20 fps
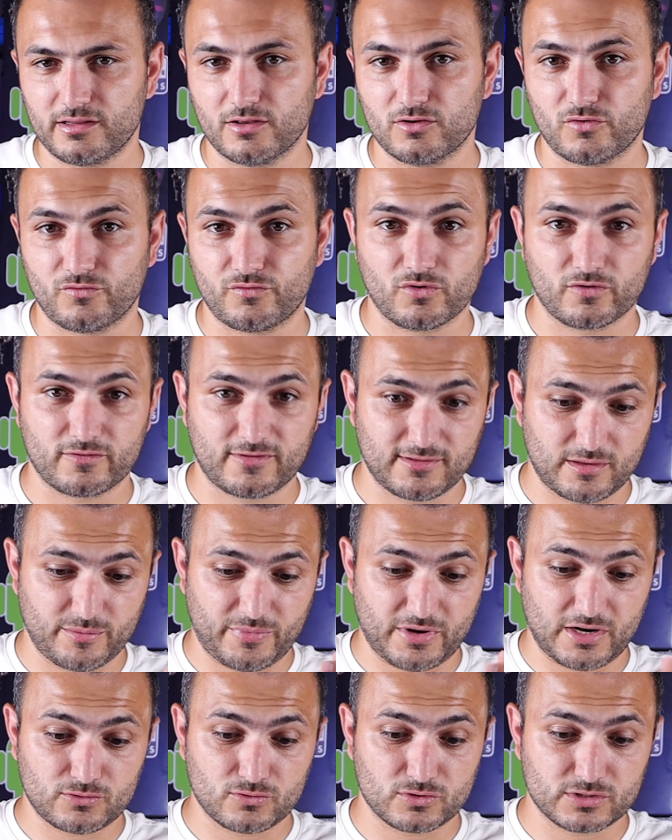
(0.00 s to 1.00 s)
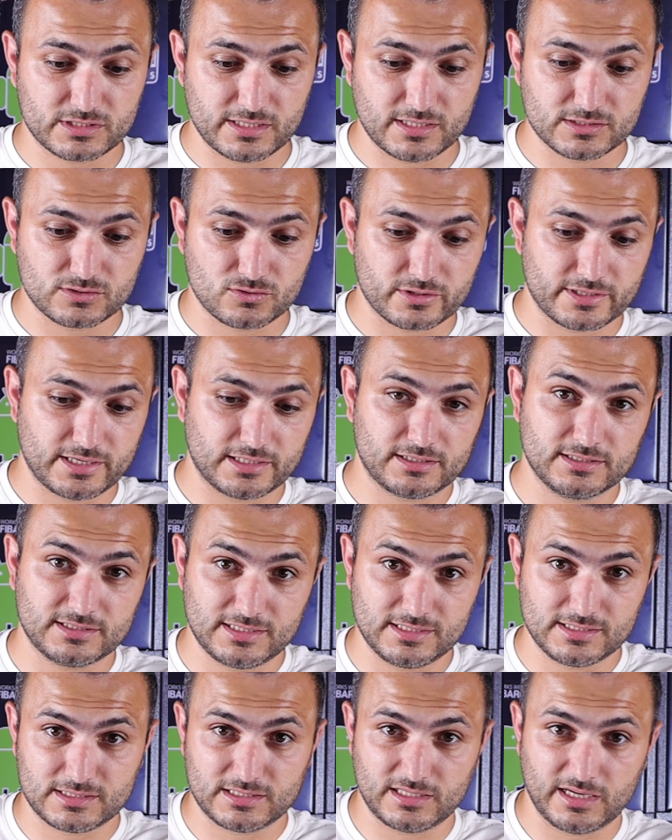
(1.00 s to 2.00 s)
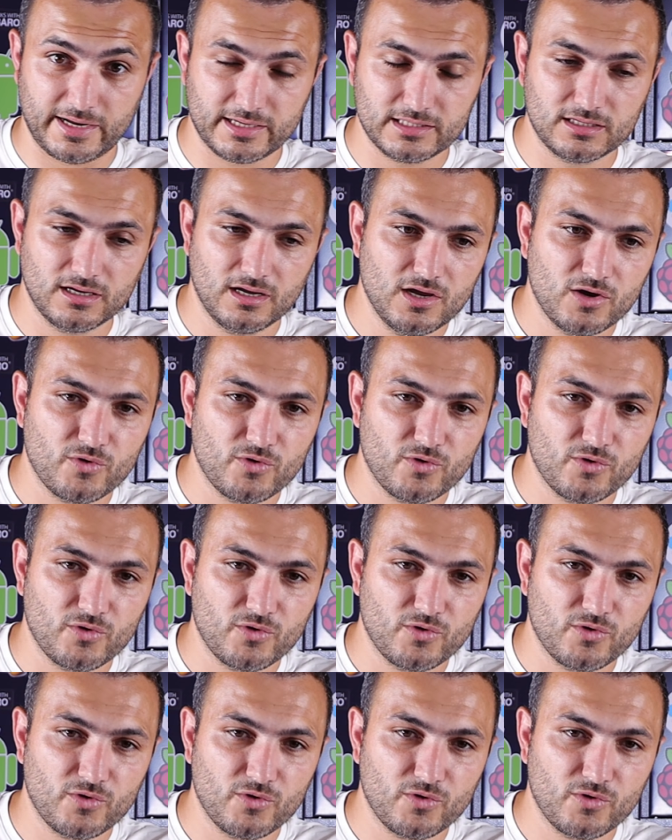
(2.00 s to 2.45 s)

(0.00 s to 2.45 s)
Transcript: and of course the temperature sensor that is inside